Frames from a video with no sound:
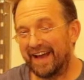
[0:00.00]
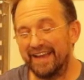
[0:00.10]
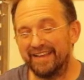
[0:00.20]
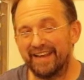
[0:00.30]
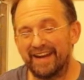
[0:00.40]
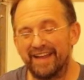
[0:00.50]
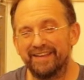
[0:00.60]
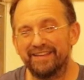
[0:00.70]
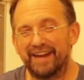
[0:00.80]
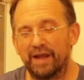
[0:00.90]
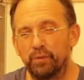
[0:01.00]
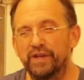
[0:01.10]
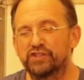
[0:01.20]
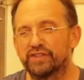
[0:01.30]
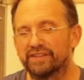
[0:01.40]
And I
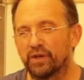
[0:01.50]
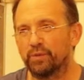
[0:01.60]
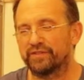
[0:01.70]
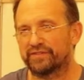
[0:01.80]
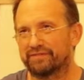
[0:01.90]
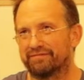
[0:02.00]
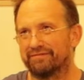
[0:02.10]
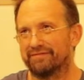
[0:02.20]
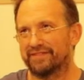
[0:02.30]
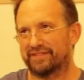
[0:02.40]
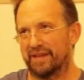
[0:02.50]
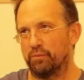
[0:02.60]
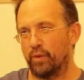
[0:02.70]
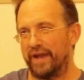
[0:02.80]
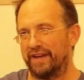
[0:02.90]
wish that there was
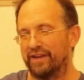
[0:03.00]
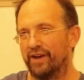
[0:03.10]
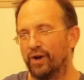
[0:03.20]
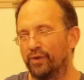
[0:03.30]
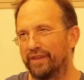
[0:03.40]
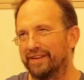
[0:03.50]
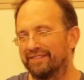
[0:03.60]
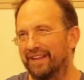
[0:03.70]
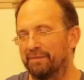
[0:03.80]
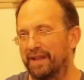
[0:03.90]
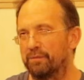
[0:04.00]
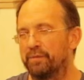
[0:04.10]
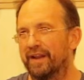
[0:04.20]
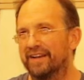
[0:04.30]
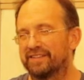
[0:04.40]
some way to know that, it
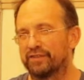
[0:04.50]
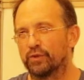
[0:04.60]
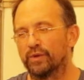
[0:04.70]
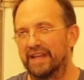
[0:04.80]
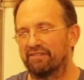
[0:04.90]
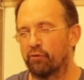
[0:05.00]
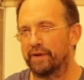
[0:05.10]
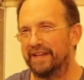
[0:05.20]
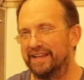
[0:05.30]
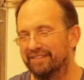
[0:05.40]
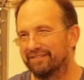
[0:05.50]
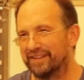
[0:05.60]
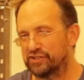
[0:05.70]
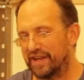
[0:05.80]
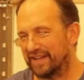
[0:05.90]
would be nice if the Lord gave everybody
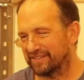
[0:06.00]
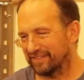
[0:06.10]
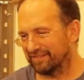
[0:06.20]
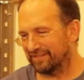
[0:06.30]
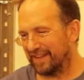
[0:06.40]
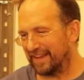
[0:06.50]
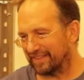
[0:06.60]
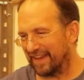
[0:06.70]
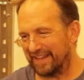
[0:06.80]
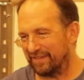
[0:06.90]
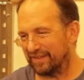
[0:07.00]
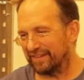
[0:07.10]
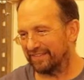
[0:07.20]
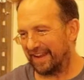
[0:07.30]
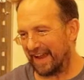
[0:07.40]
a chance like that,
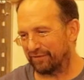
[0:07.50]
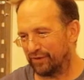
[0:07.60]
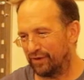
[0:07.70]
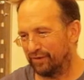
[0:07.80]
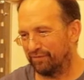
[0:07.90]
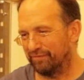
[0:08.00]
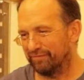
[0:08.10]
even after